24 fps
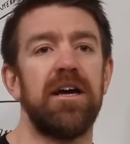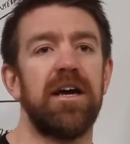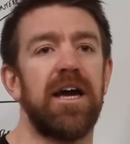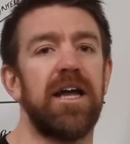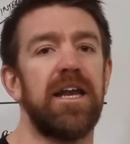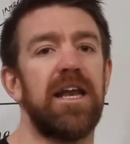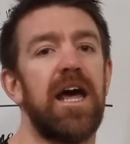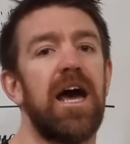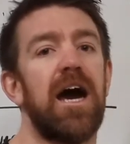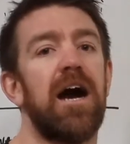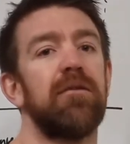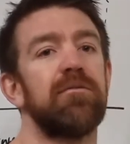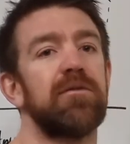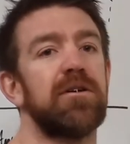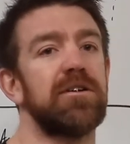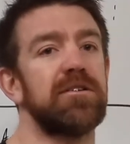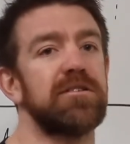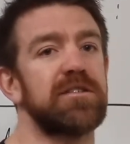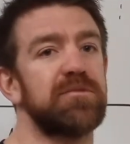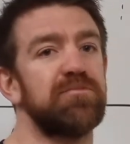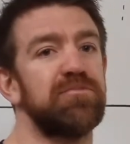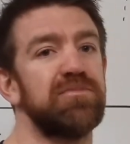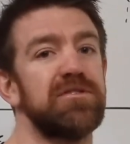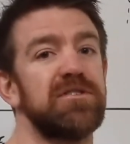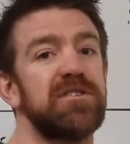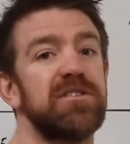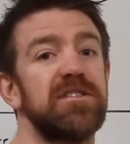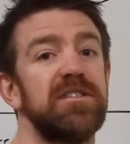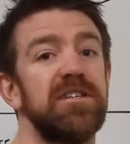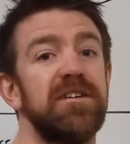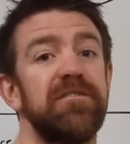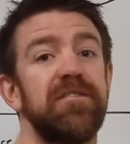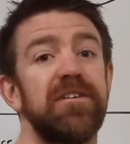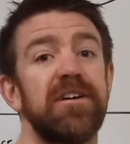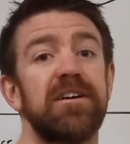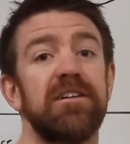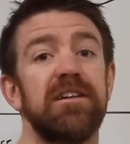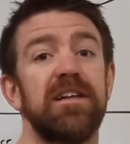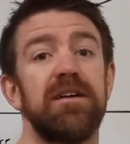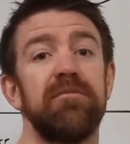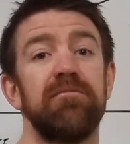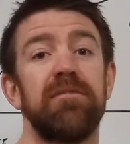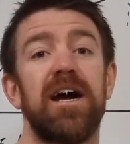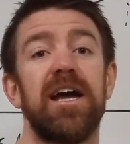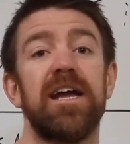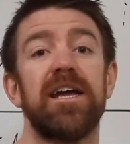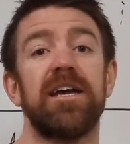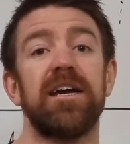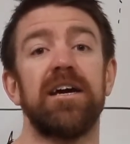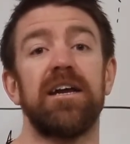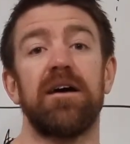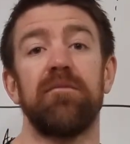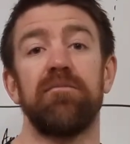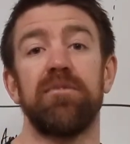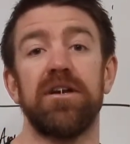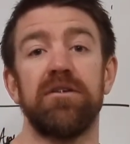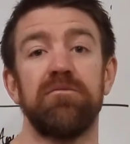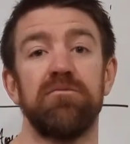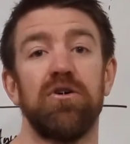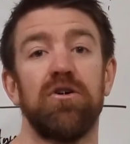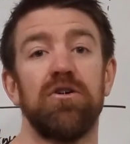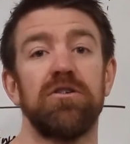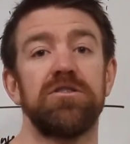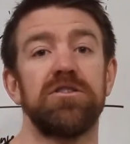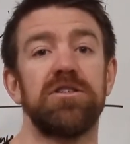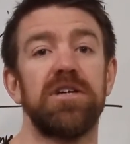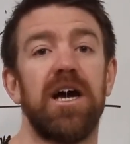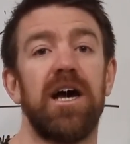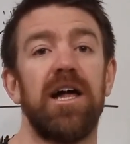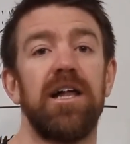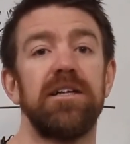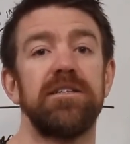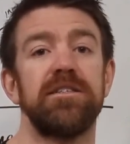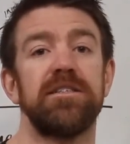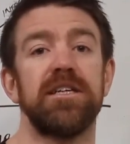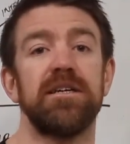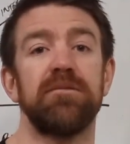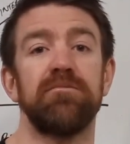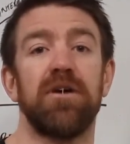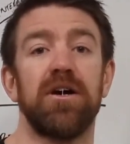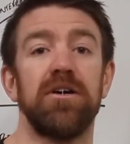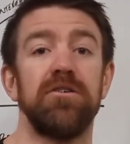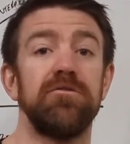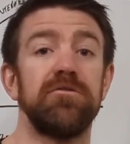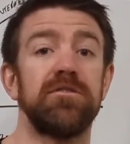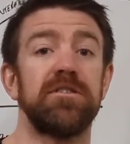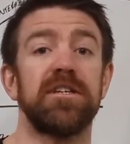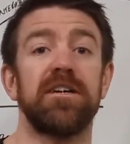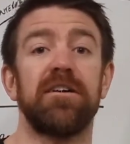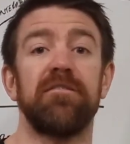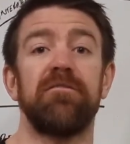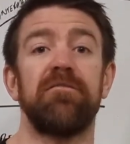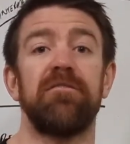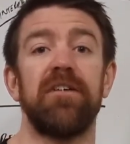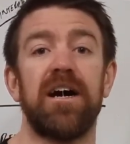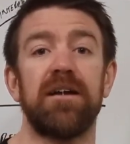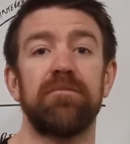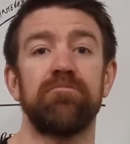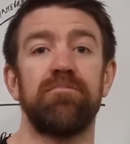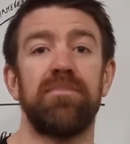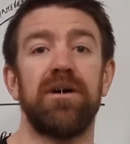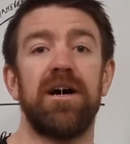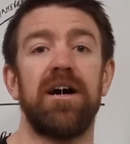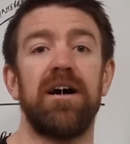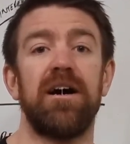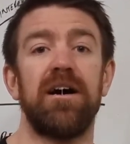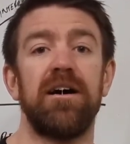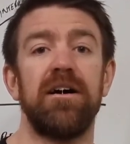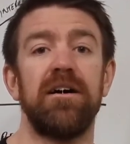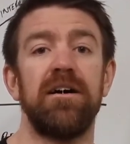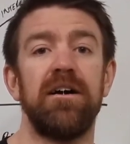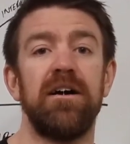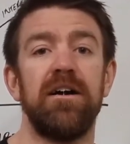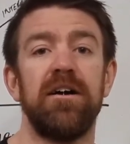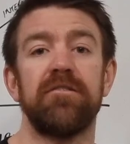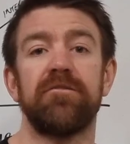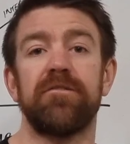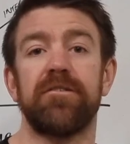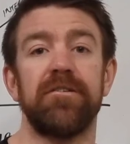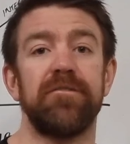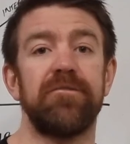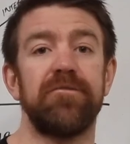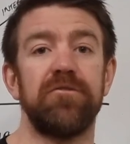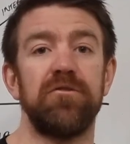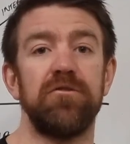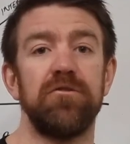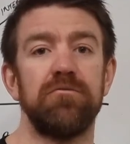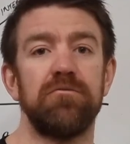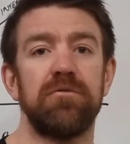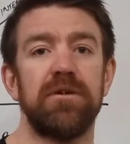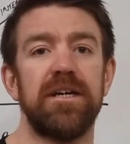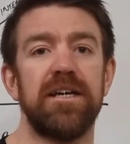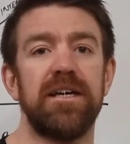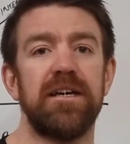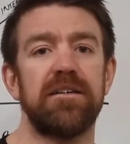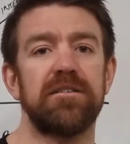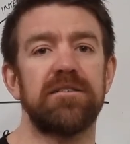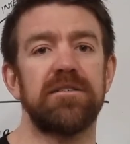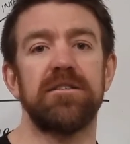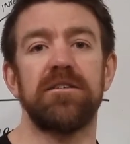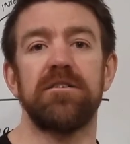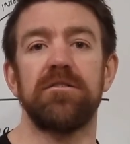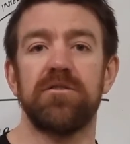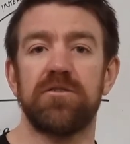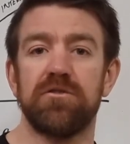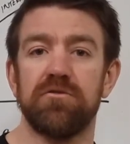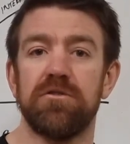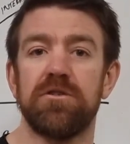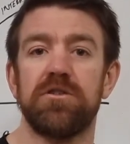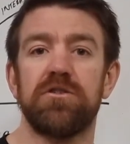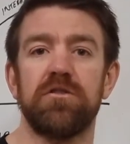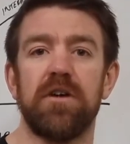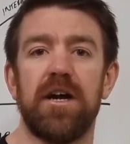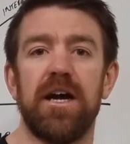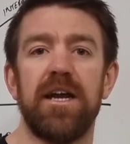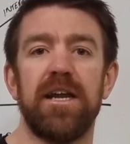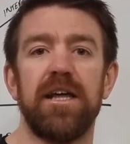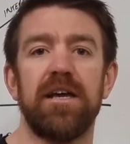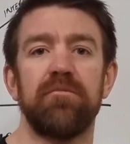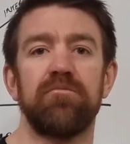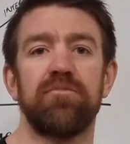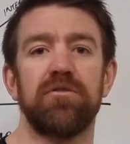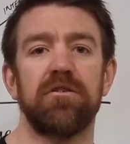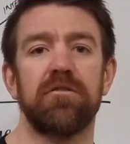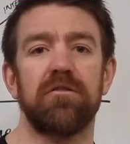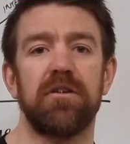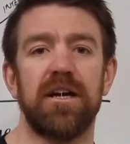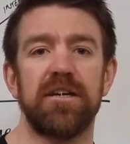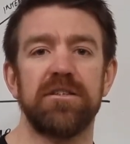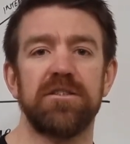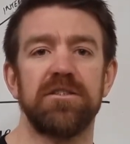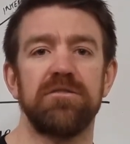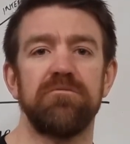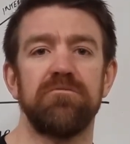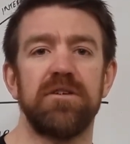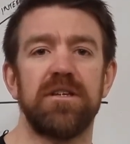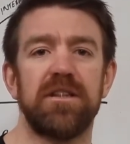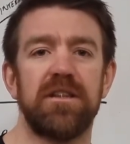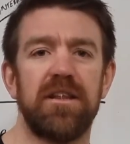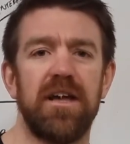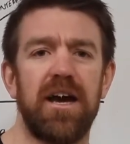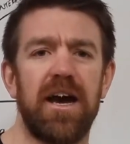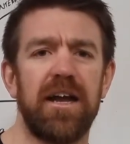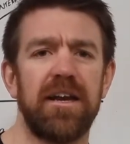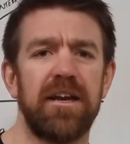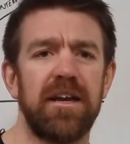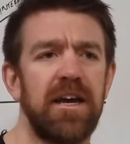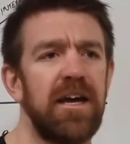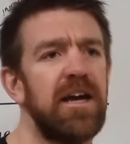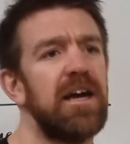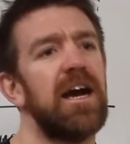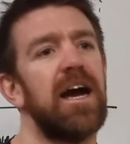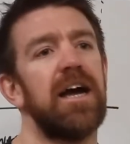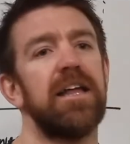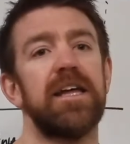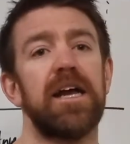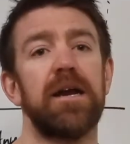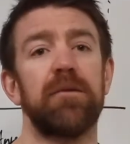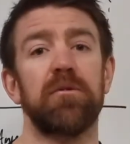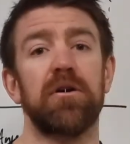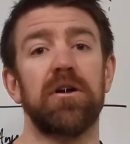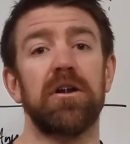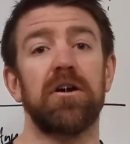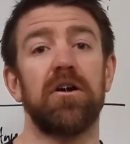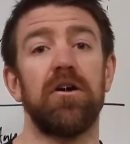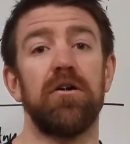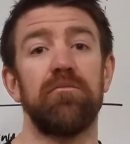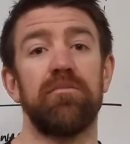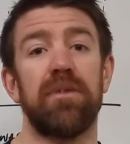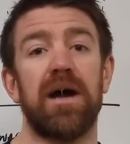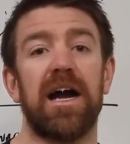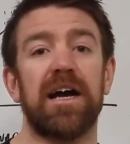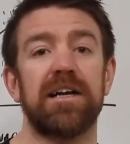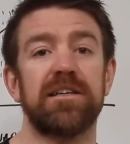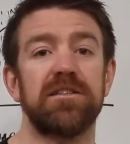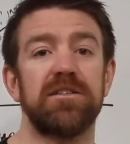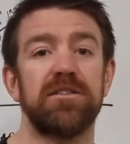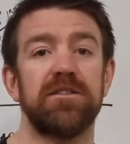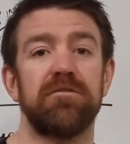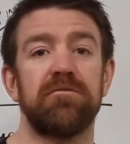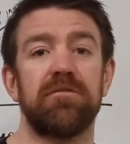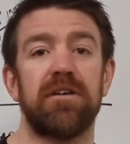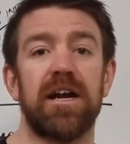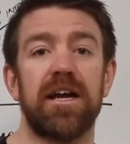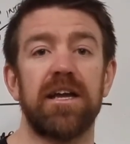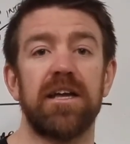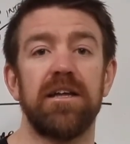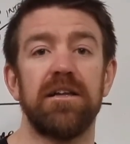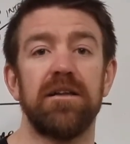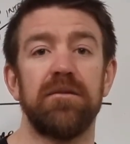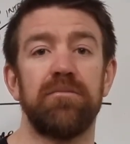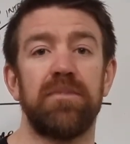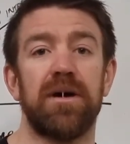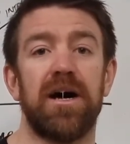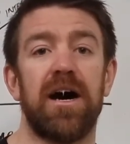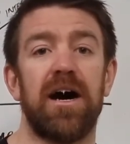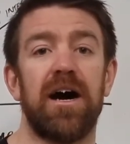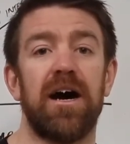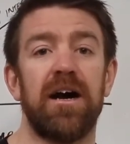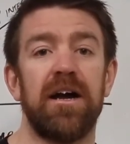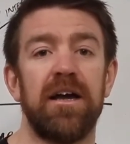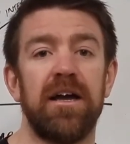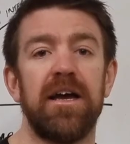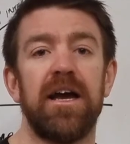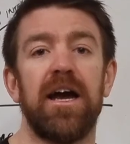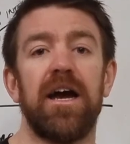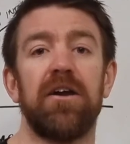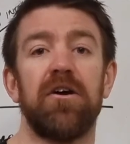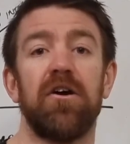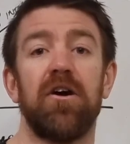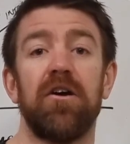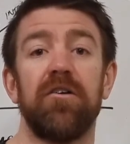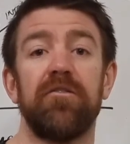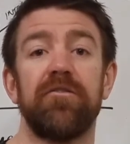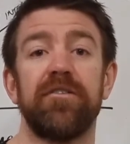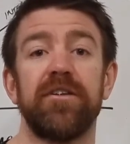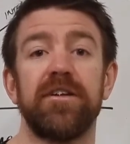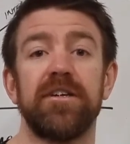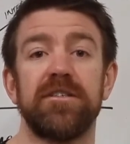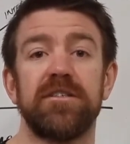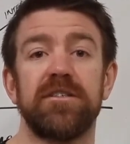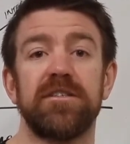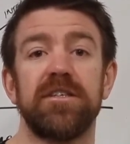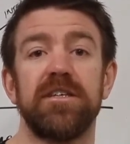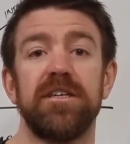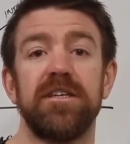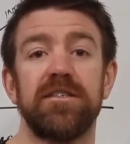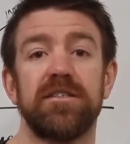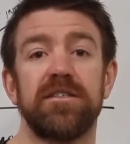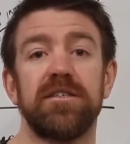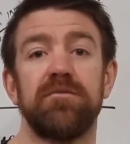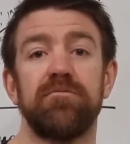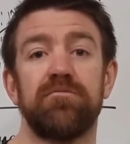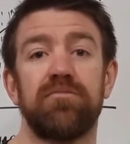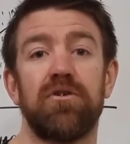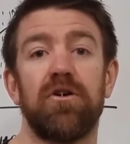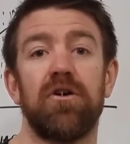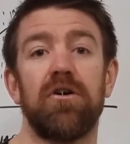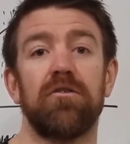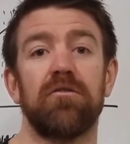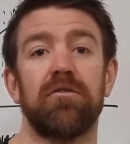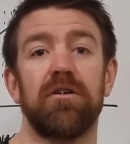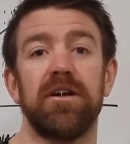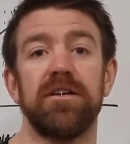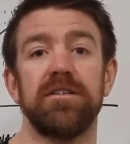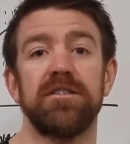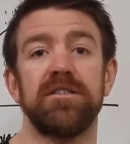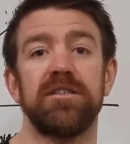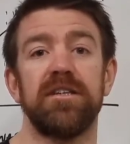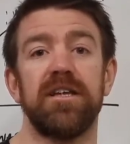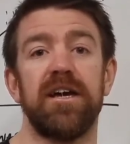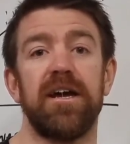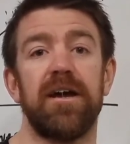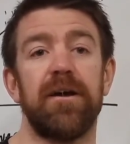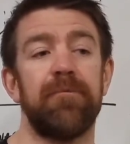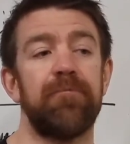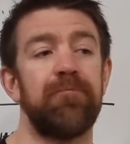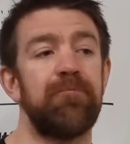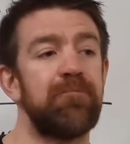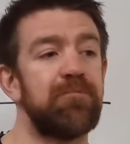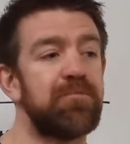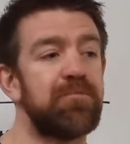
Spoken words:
and now I'm going to specifically make it a bit more challenging by using a fat bar for a few weeks and do a training progression with that, and then I'm going to go back to the regular bar and hopefully see some progress there.